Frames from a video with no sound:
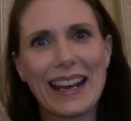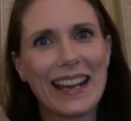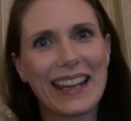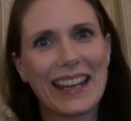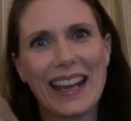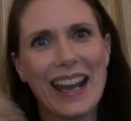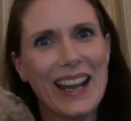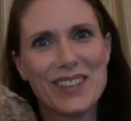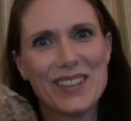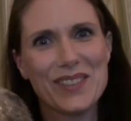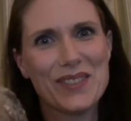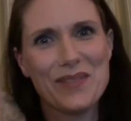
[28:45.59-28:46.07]
I
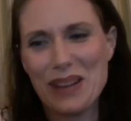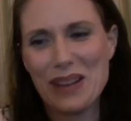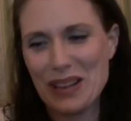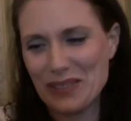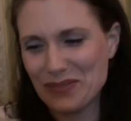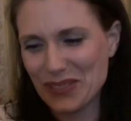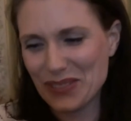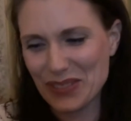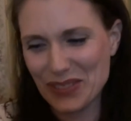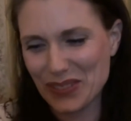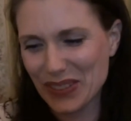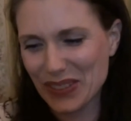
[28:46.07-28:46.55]
can't
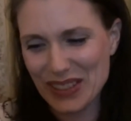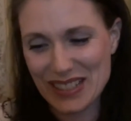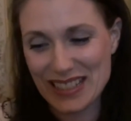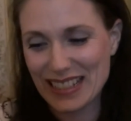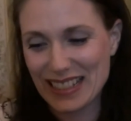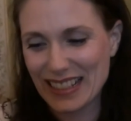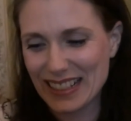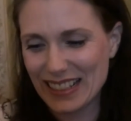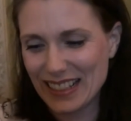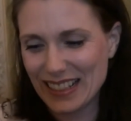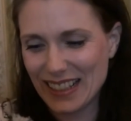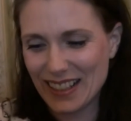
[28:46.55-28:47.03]
remember what's
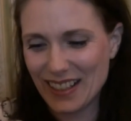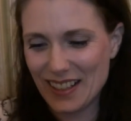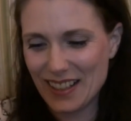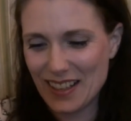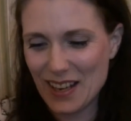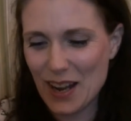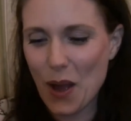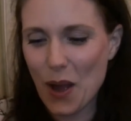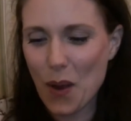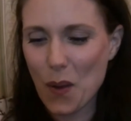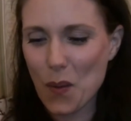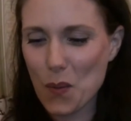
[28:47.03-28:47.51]
in here
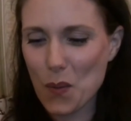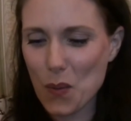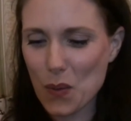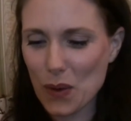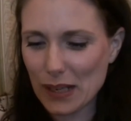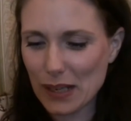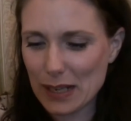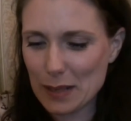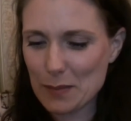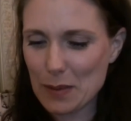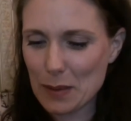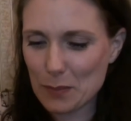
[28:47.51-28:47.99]
oh
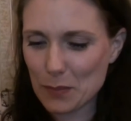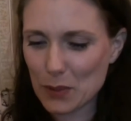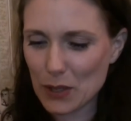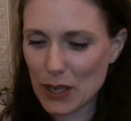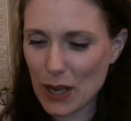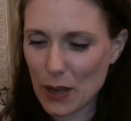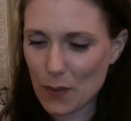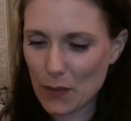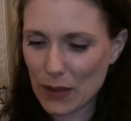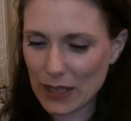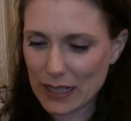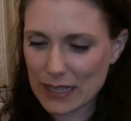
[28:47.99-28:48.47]
I remember
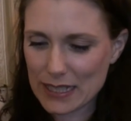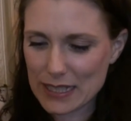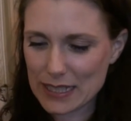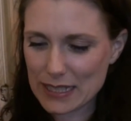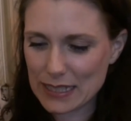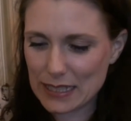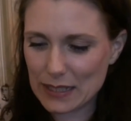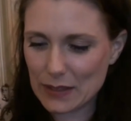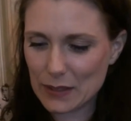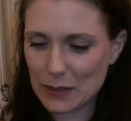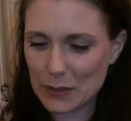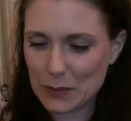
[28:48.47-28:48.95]
now I can
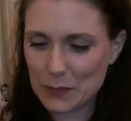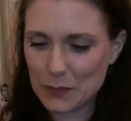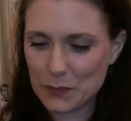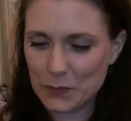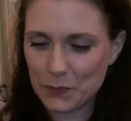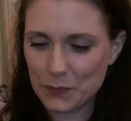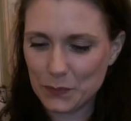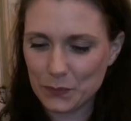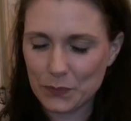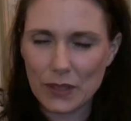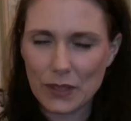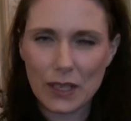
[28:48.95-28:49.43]
see
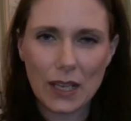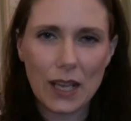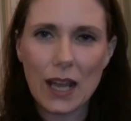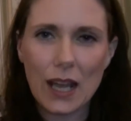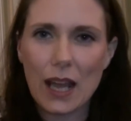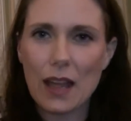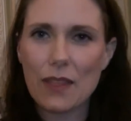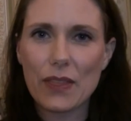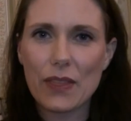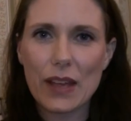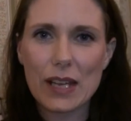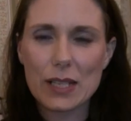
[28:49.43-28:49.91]
them
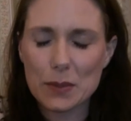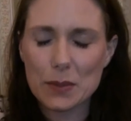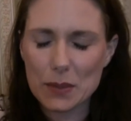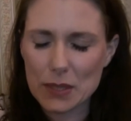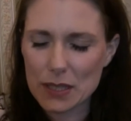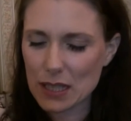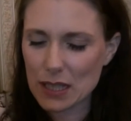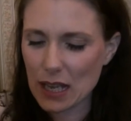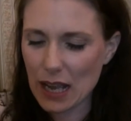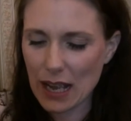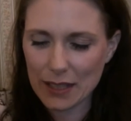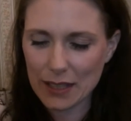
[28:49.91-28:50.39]
this
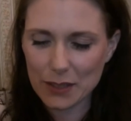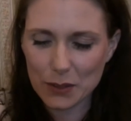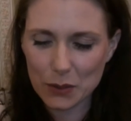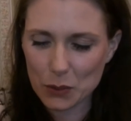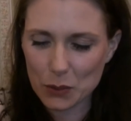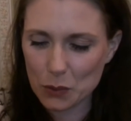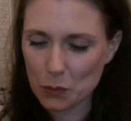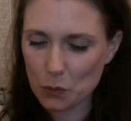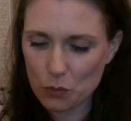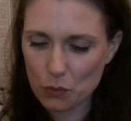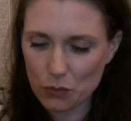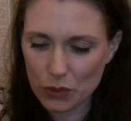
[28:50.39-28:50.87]
is I don't
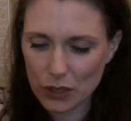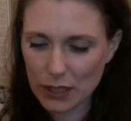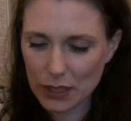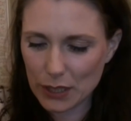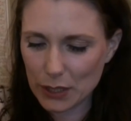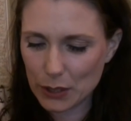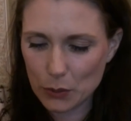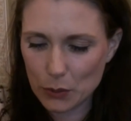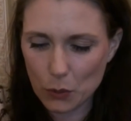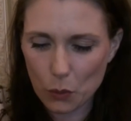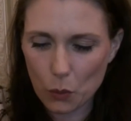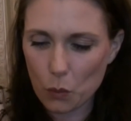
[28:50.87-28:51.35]
know, really
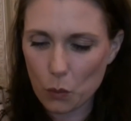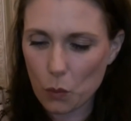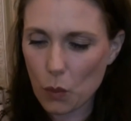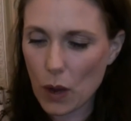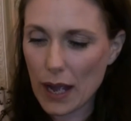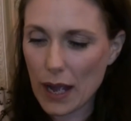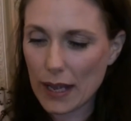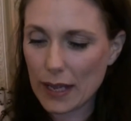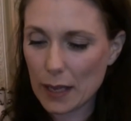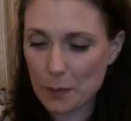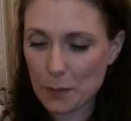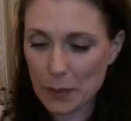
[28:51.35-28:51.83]
know
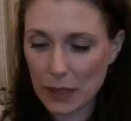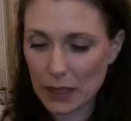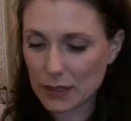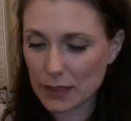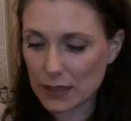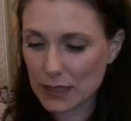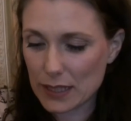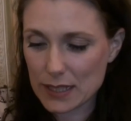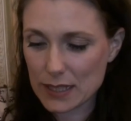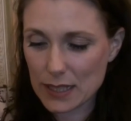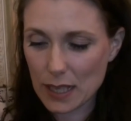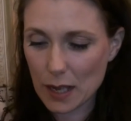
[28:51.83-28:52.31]
why I picked
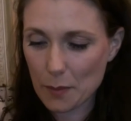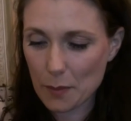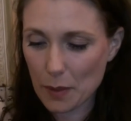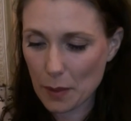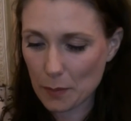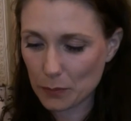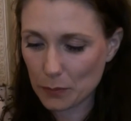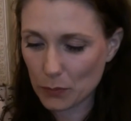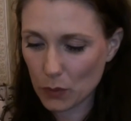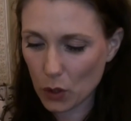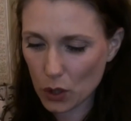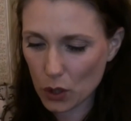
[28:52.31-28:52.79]
these up.
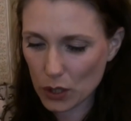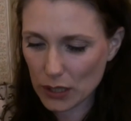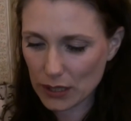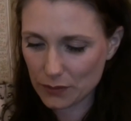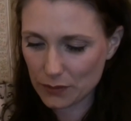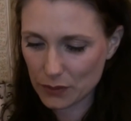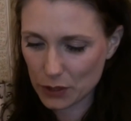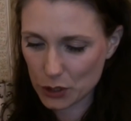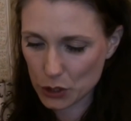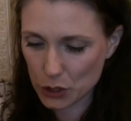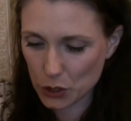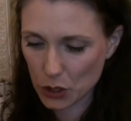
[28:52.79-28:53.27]
I'm not
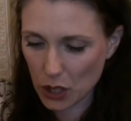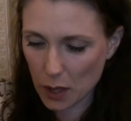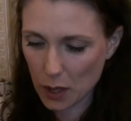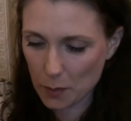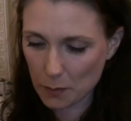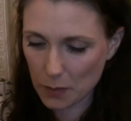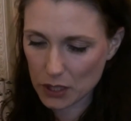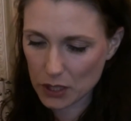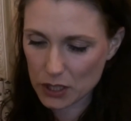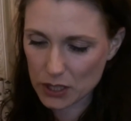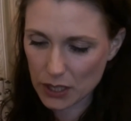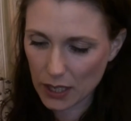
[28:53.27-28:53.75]
even sure how
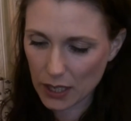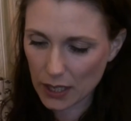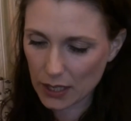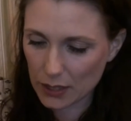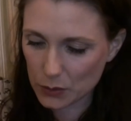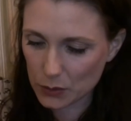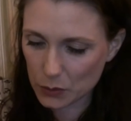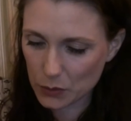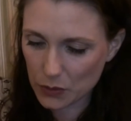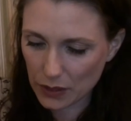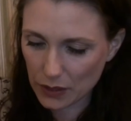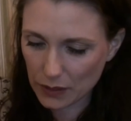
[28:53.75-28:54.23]
much they are. I
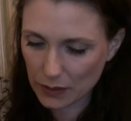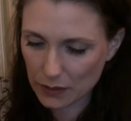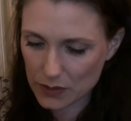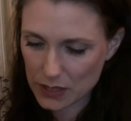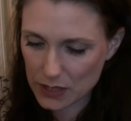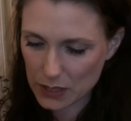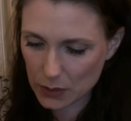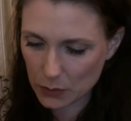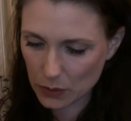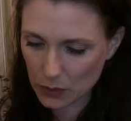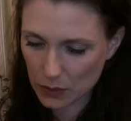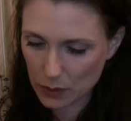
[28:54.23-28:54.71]
don't think they've
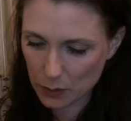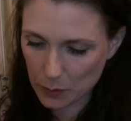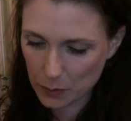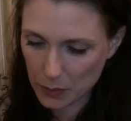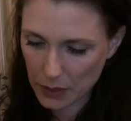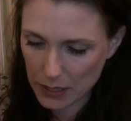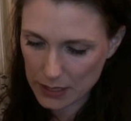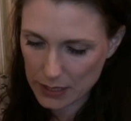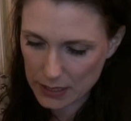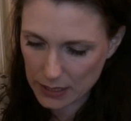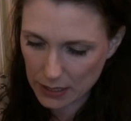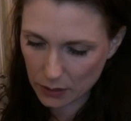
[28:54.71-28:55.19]
still got their
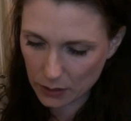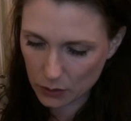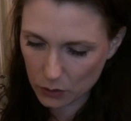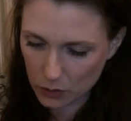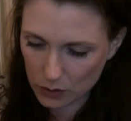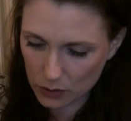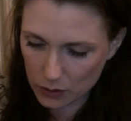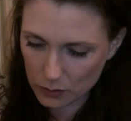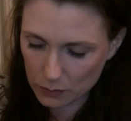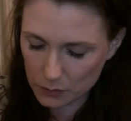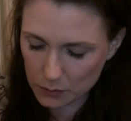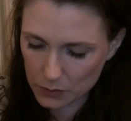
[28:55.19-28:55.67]
price tag
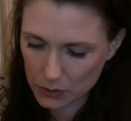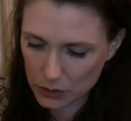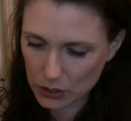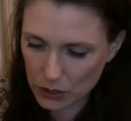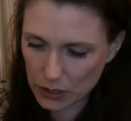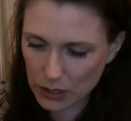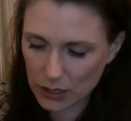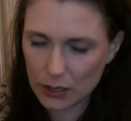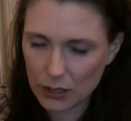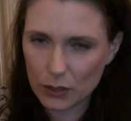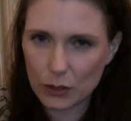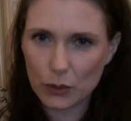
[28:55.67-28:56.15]
on them, do
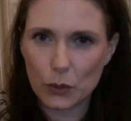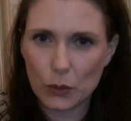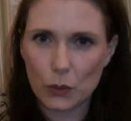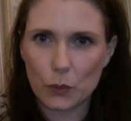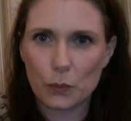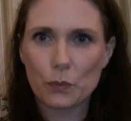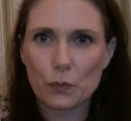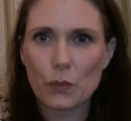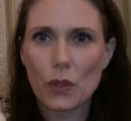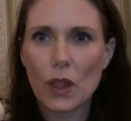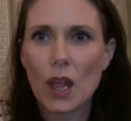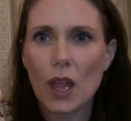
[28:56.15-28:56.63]
you?
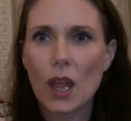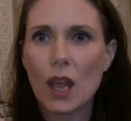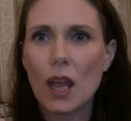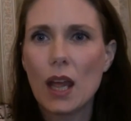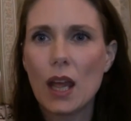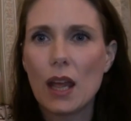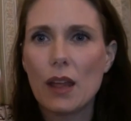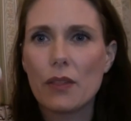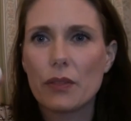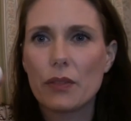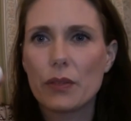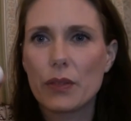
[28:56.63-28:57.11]
No.
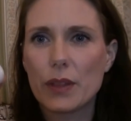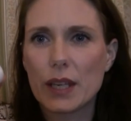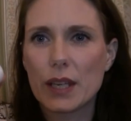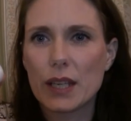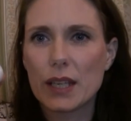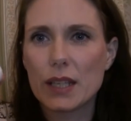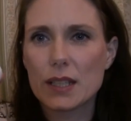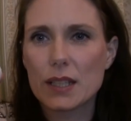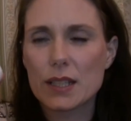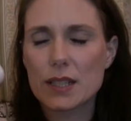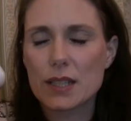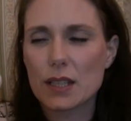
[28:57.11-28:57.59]

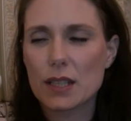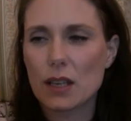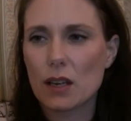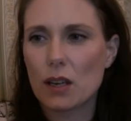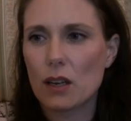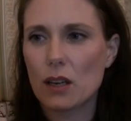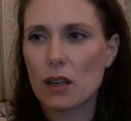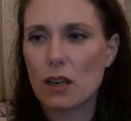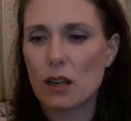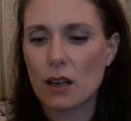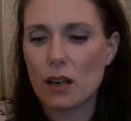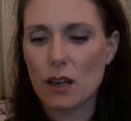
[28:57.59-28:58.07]
These
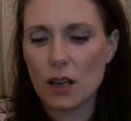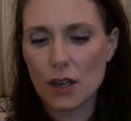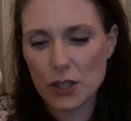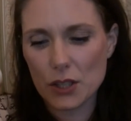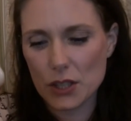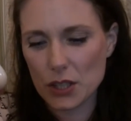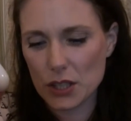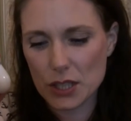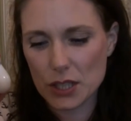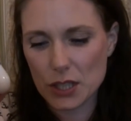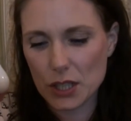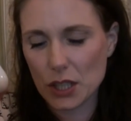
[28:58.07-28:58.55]
are
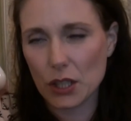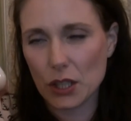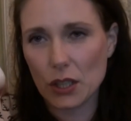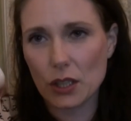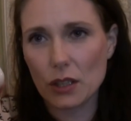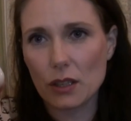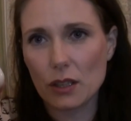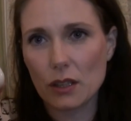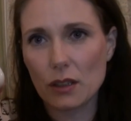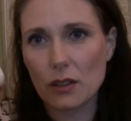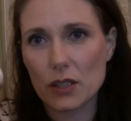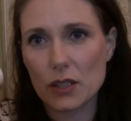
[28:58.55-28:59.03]
just
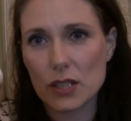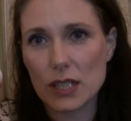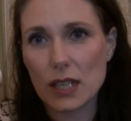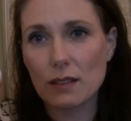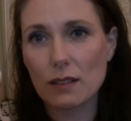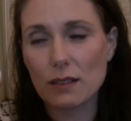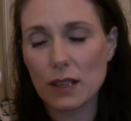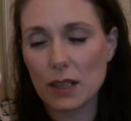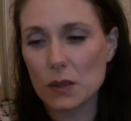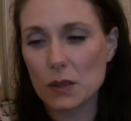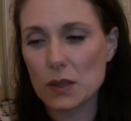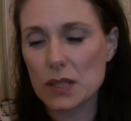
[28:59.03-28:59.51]
cute. There's a
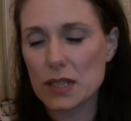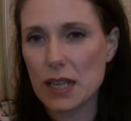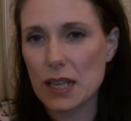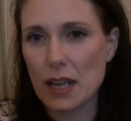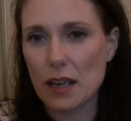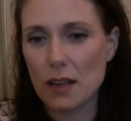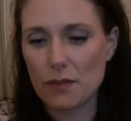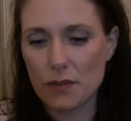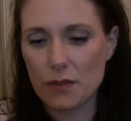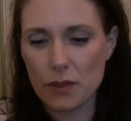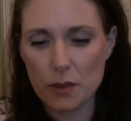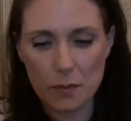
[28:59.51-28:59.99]
little
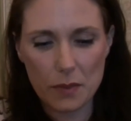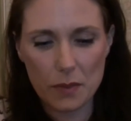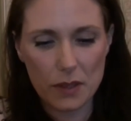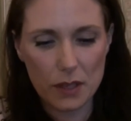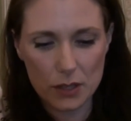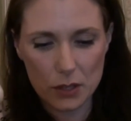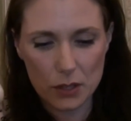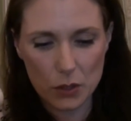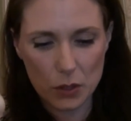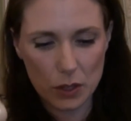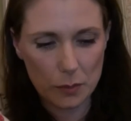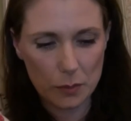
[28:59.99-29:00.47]
set of them.
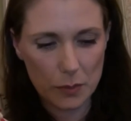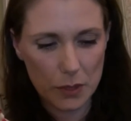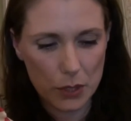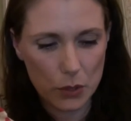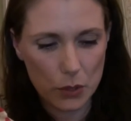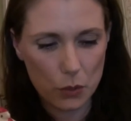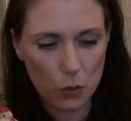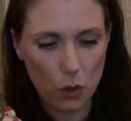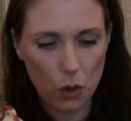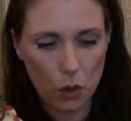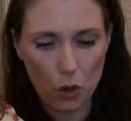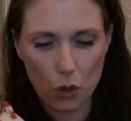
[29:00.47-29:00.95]
It's be
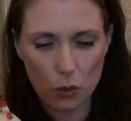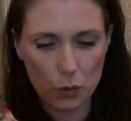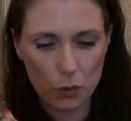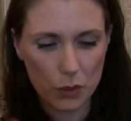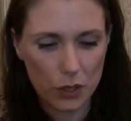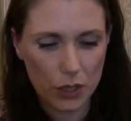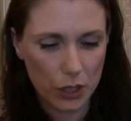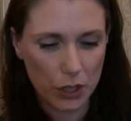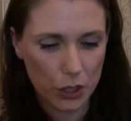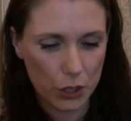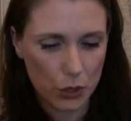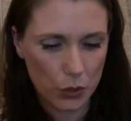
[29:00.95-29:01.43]
so
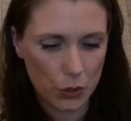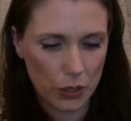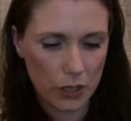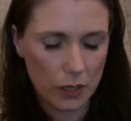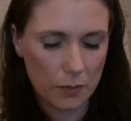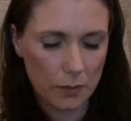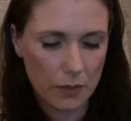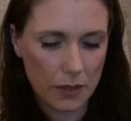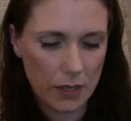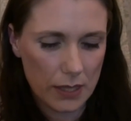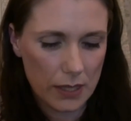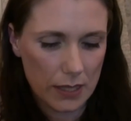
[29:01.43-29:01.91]
awkward to show you
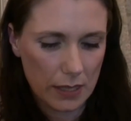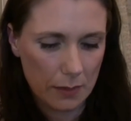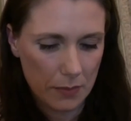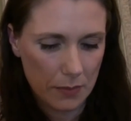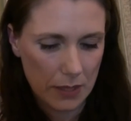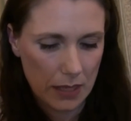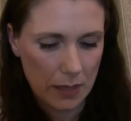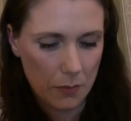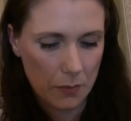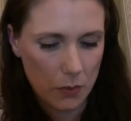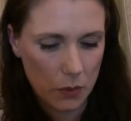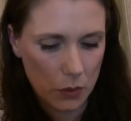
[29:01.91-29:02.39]
them at the same
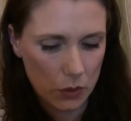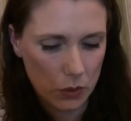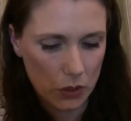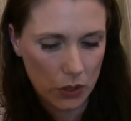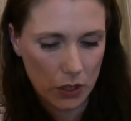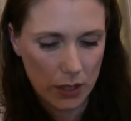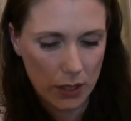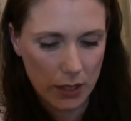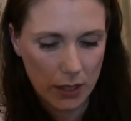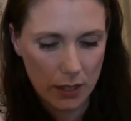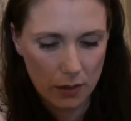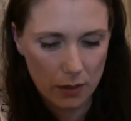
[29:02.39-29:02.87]
time. Hold
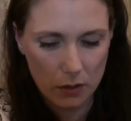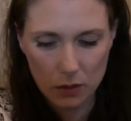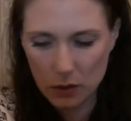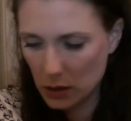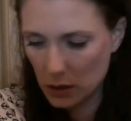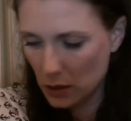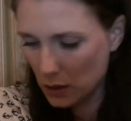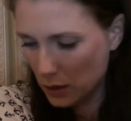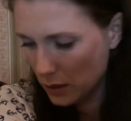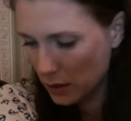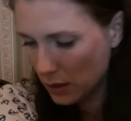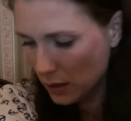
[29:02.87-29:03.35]
on and I'll
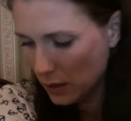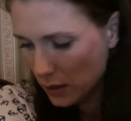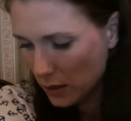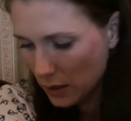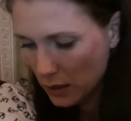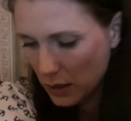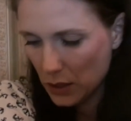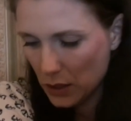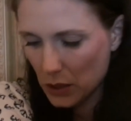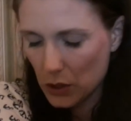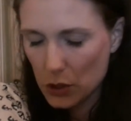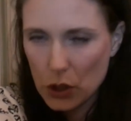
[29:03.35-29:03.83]

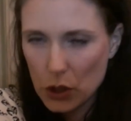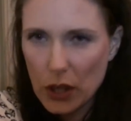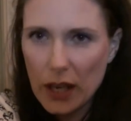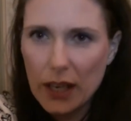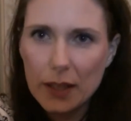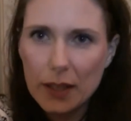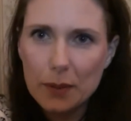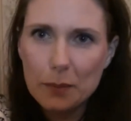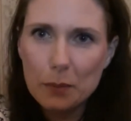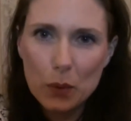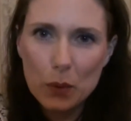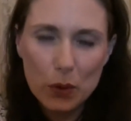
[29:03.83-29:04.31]
try
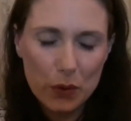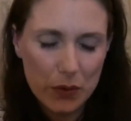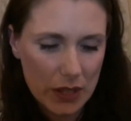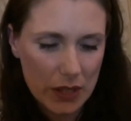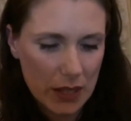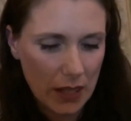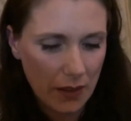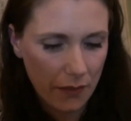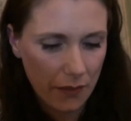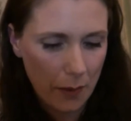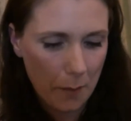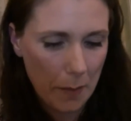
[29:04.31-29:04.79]
and move
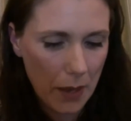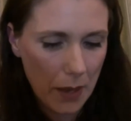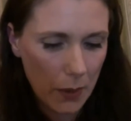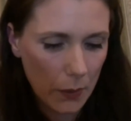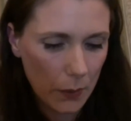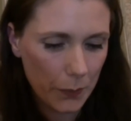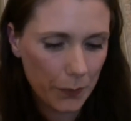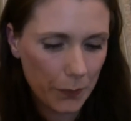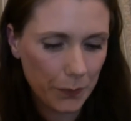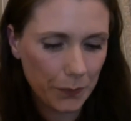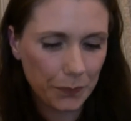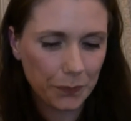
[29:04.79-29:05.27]
stuff
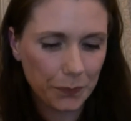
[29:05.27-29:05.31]
about.